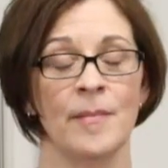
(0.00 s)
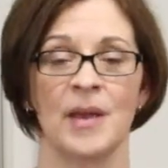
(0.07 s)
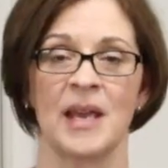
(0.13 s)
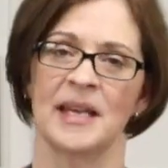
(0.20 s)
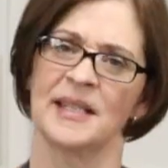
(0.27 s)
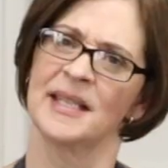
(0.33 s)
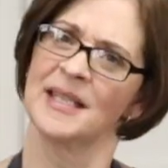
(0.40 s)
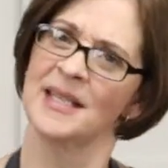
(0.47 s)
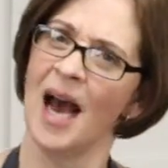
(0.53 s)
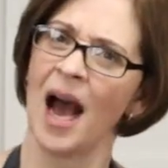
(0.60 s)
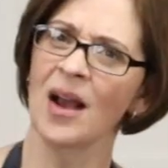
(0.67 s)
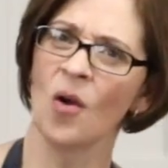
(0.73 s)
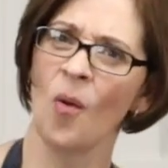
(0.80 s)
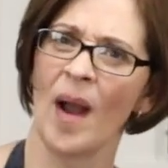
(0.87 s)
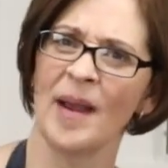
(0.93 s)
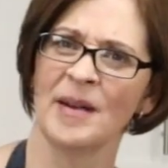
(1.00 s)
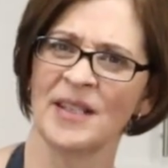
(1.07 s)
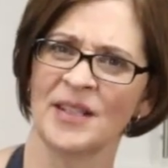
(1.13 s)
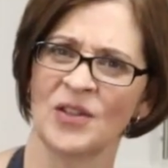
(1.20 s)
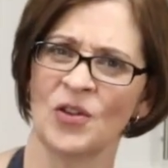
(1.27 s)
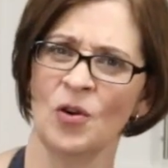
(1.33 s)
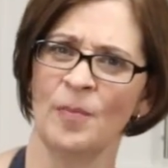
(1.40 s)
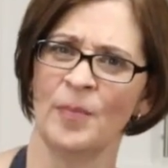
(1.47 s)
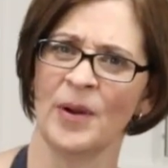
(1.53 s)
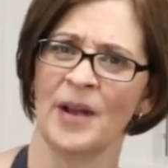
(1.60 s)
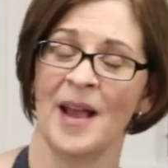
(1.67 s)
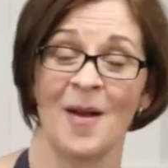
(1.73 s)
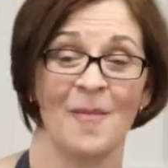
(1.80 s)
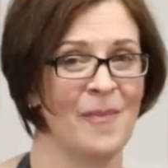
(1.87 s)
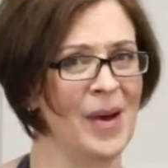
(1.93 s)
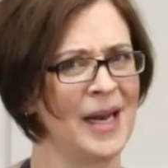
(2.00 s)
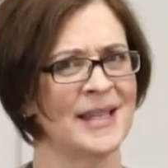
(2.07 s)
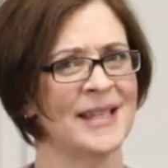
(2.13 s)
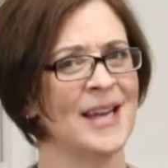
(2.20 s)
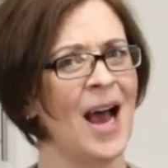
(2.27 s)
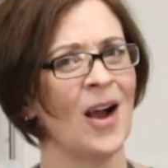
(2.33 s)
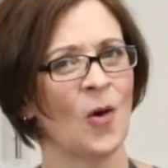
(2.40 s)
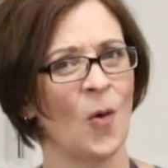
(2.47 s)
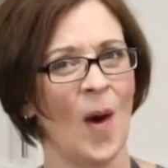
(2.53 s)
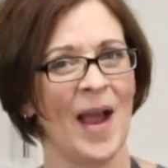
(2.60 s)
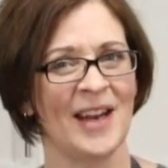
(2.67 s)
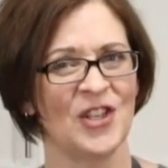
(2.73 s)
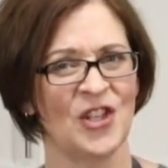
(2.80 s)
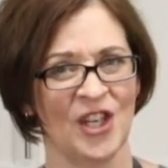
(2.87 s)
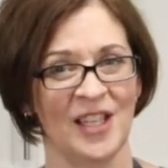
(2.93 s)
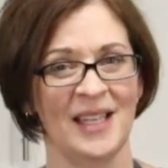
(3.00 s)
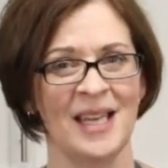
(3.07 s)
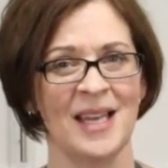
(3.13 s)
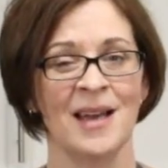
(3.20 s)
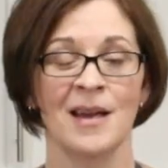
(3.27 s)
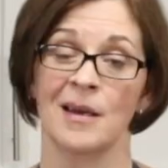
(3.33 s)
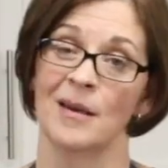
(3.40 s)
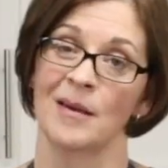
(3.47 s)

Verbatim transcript: because it's not quite a soup, but it's not quite a chili,